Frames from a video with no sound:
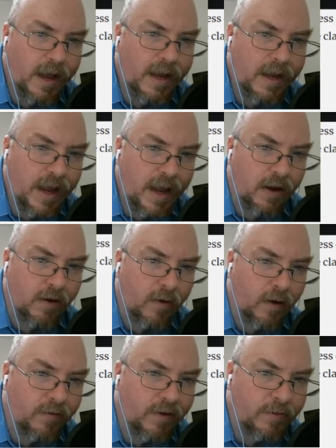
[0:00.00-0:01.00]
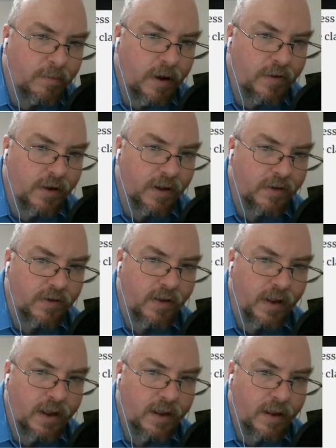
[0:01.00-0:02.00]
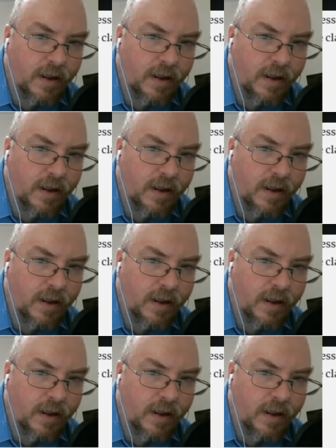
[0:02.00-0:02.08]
year of his presidency.